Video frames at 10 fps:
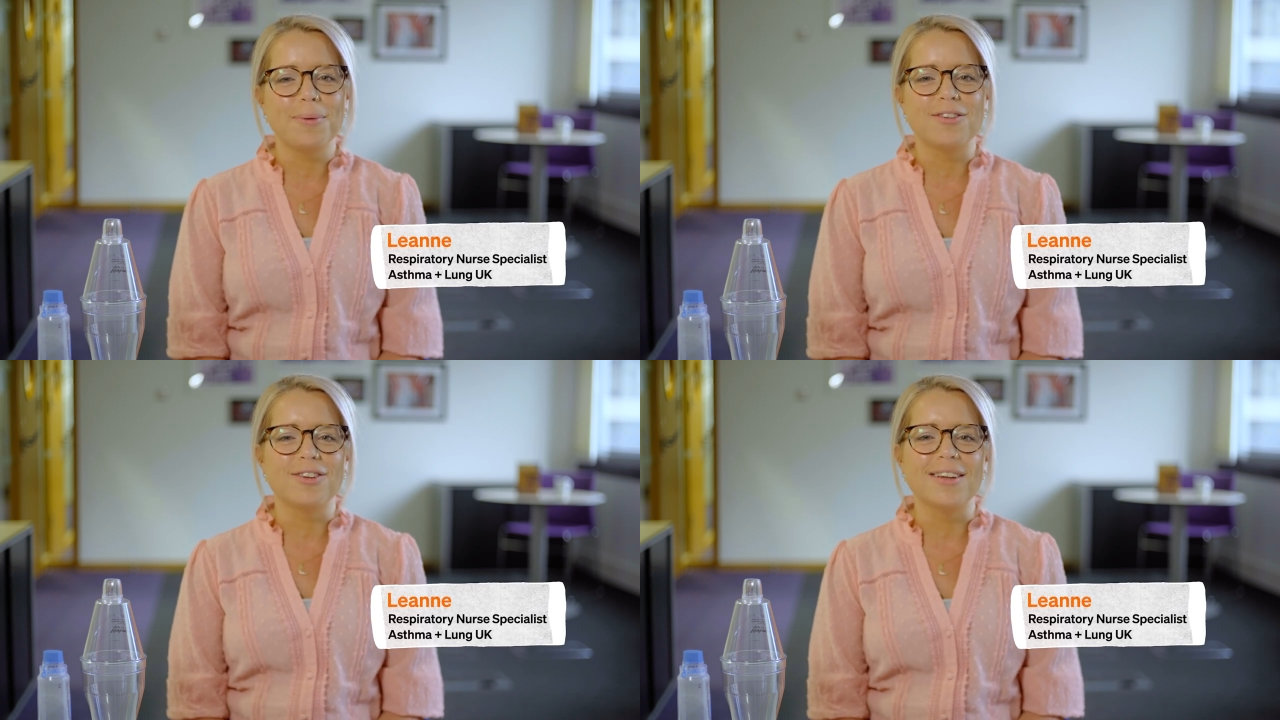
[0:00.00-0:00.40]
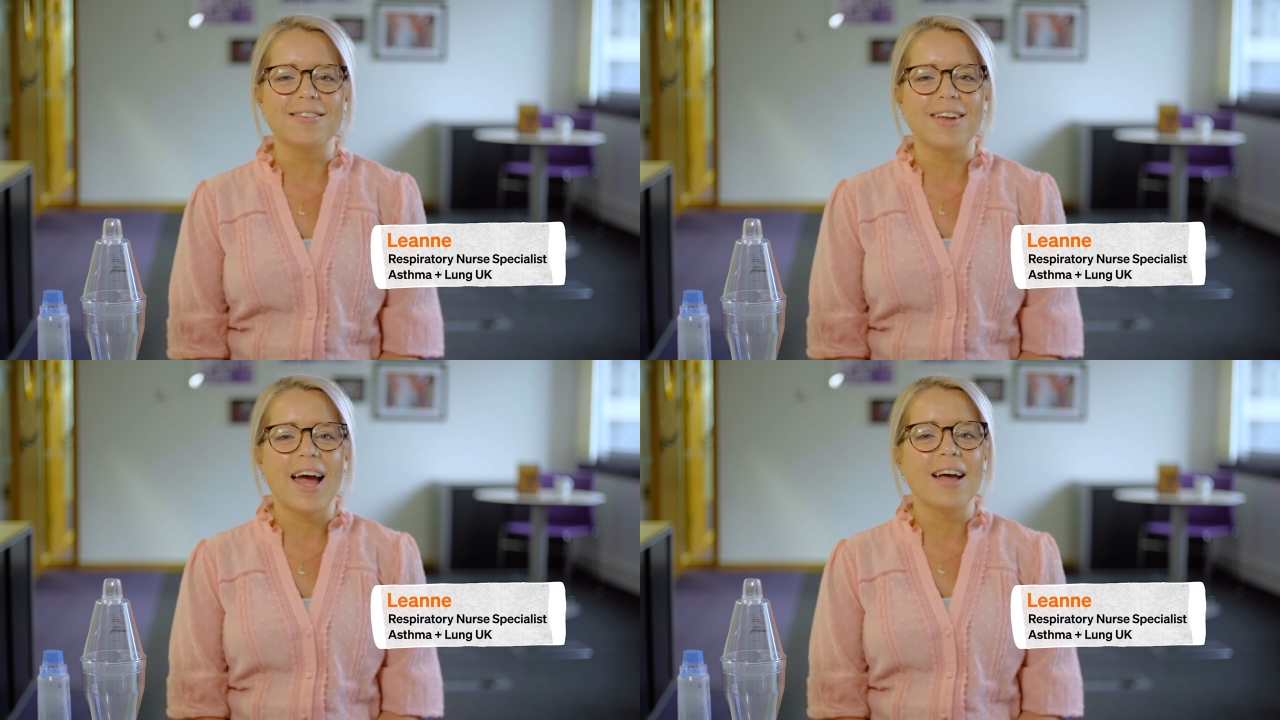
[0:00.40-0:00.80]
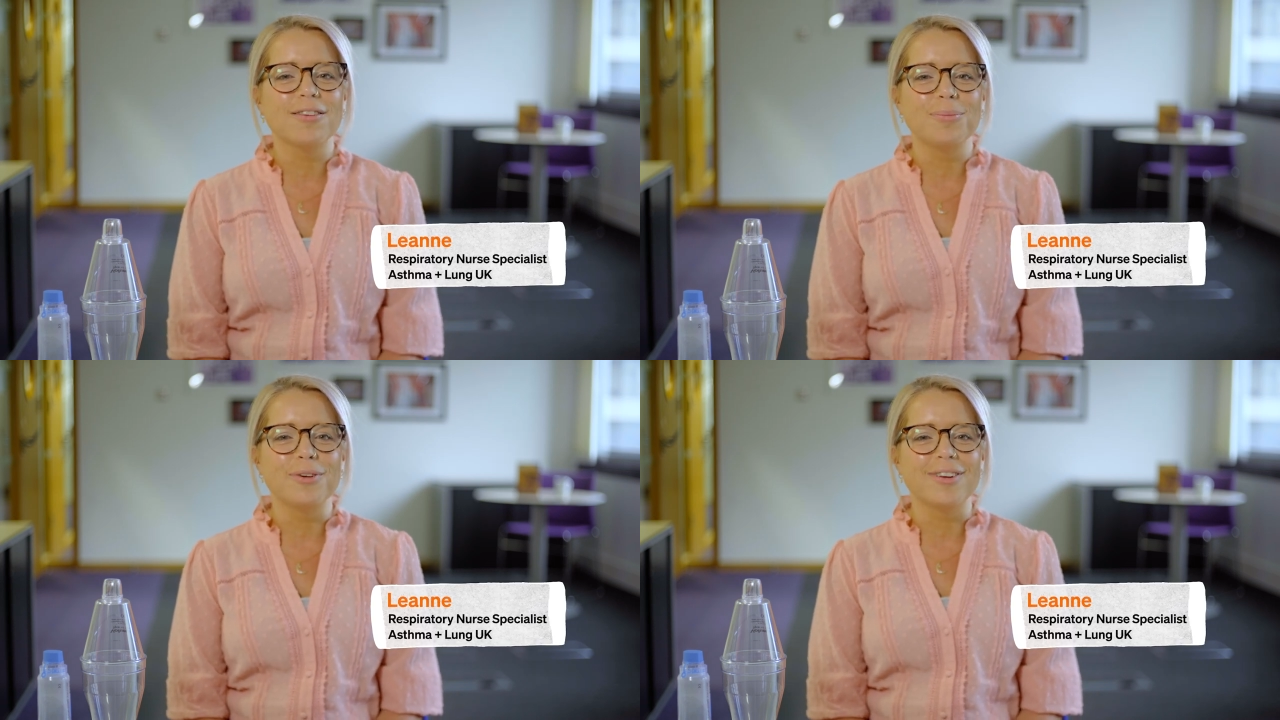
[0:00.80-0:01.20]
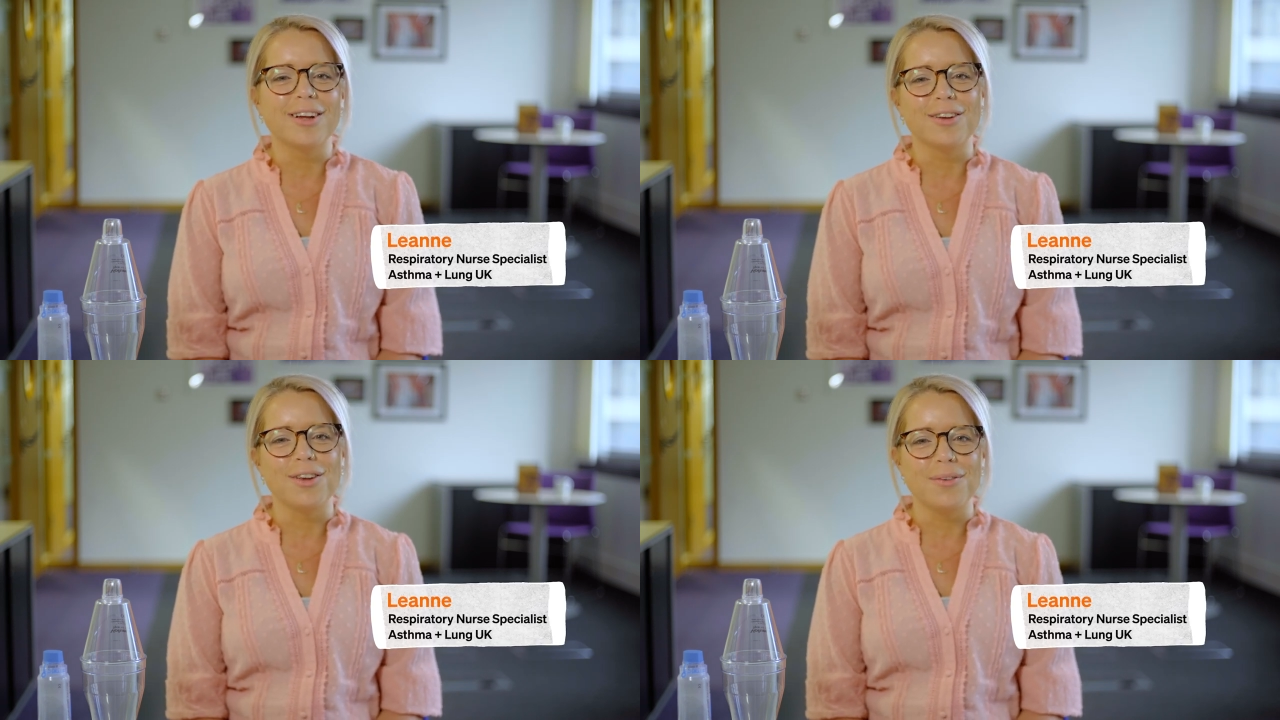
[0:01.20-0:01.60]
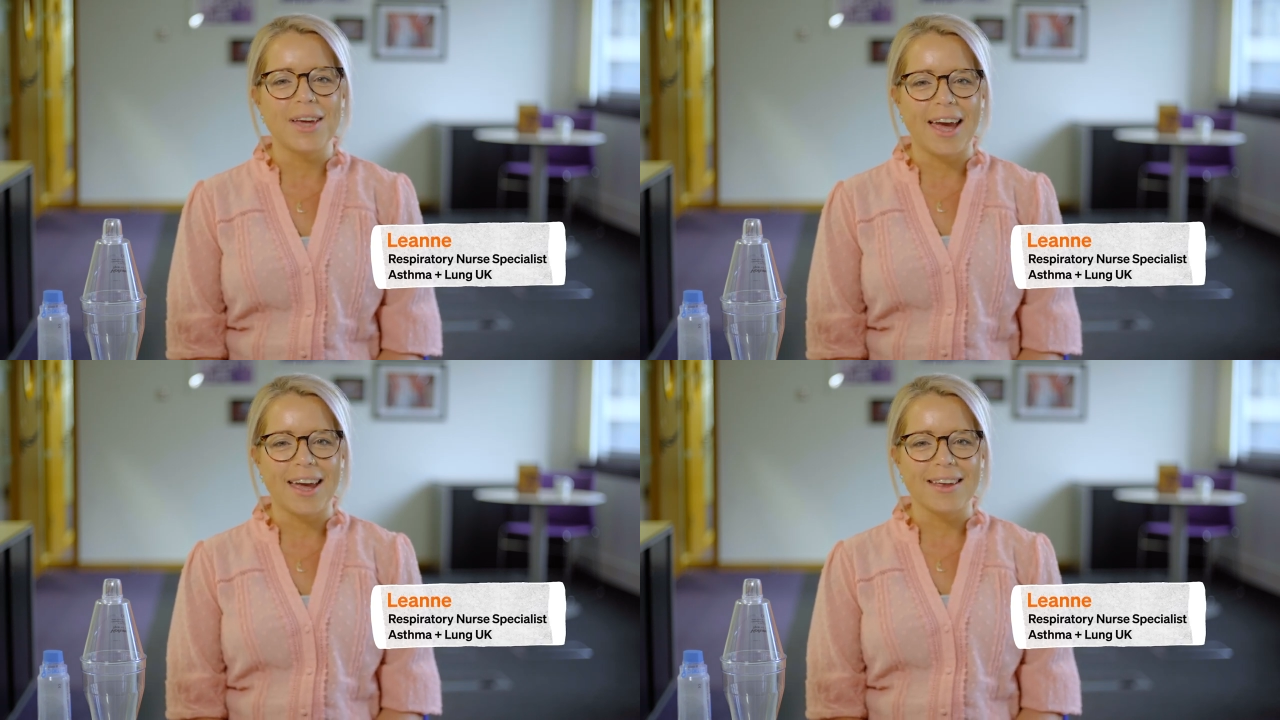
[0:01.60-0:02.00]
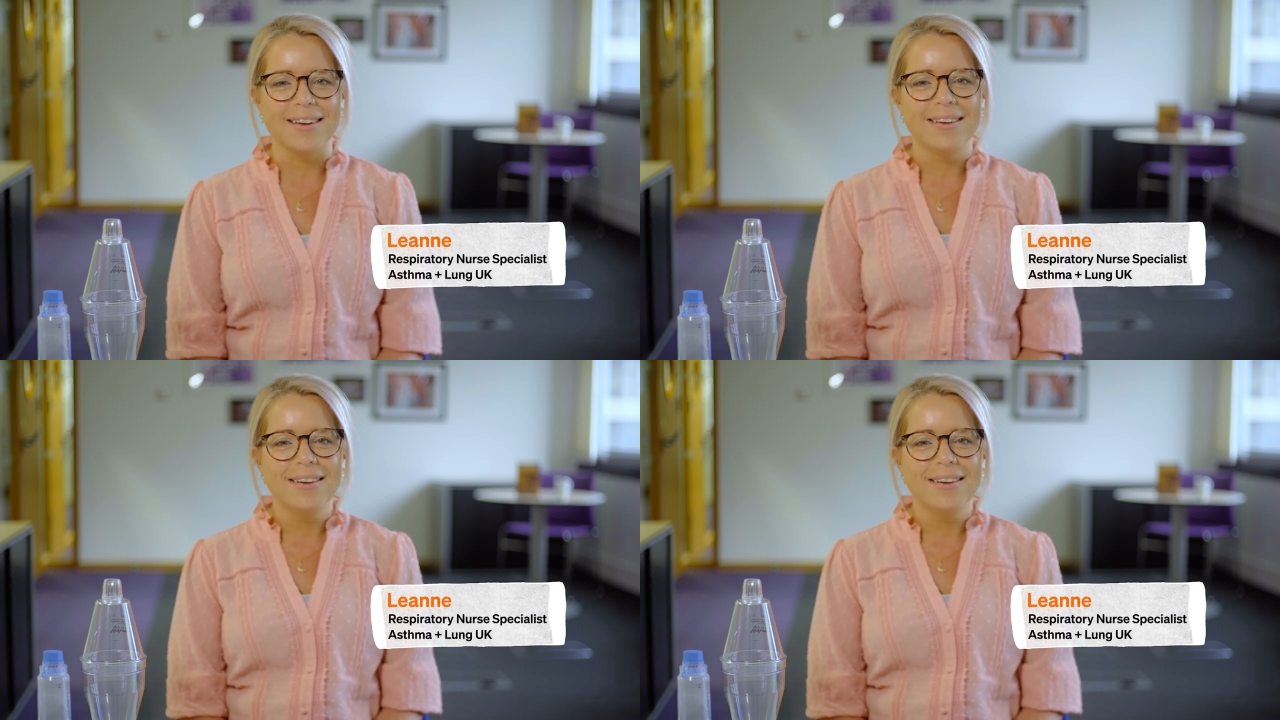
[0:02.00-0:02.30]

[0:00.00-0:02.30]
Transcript: specialist at Asthma and Lung UK.